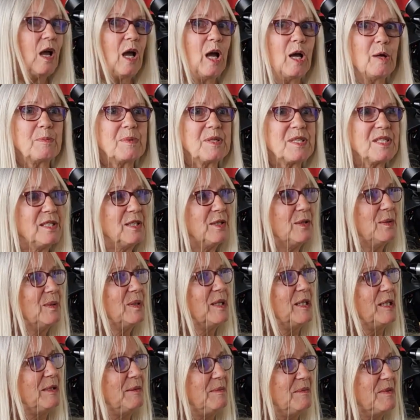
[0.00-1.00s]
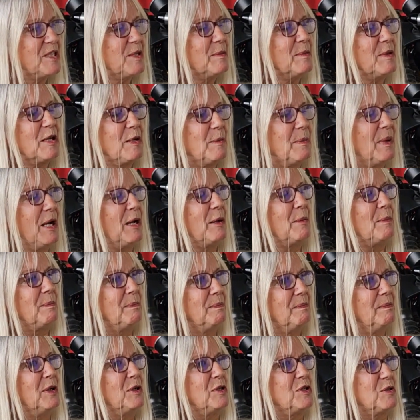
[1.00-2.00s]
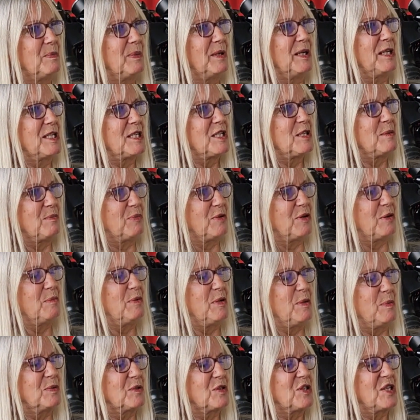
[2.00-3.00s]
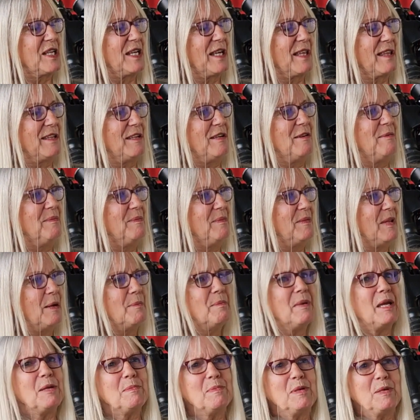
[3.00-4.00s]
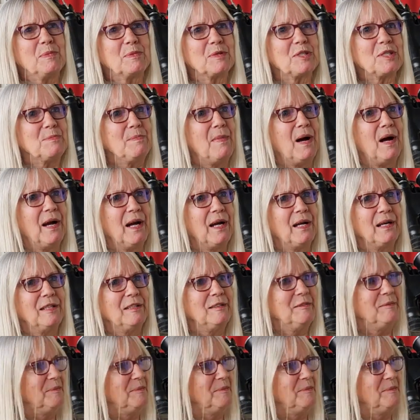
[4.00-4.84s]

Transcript: Absolutely. Something about motorbikes that bring people together and make people smile.